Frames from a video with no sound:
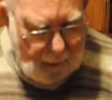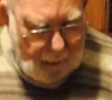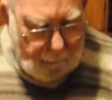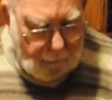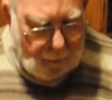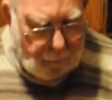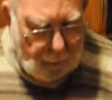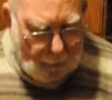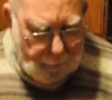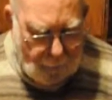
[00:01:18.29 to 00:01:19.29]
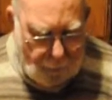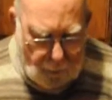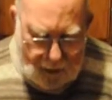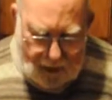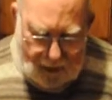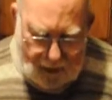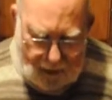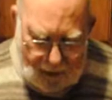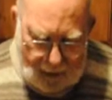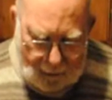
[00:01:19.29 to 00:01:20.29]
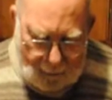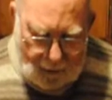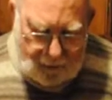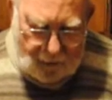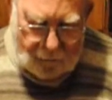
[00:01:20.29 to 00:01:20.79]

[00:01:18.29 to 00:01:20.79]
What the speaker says: very popular breed amongst